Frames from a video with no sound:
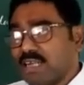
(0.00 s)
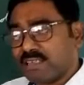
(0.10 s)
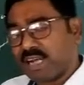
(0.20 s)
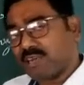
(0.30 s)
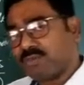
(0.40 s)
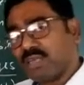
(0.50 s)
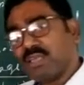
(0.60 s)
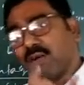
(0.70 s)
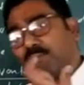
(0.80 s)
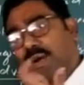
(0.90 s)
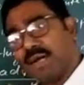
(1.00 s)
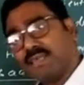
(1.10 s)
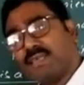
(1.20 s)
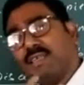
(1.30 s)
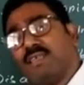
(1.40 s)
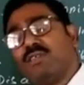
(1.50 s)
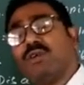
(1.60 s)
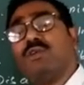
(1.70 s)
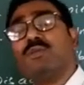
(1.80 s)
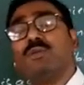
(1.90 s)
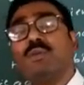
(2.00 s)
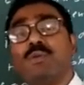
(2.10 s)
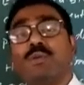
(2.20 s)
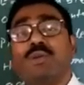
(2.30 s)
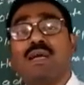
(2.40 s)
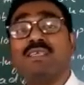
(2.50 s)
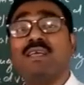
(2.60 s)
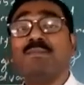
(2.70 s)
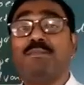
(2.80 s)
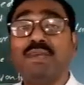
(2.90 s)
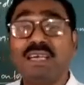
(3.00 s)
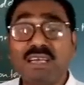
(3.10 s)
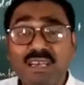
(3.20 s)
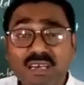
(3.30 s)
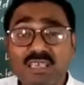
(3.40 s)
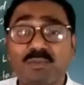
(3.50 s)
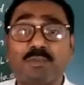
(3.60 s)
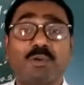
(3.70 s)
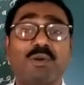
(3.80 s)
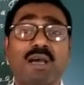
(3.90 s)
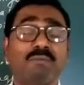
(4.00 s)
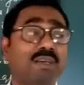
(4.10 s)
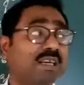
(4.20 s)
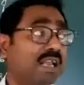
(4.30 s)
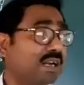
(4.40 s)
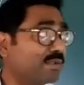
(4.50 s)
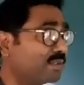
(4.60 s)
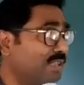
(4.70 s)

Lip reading: That's why the Python is also known as the beginner's programming language.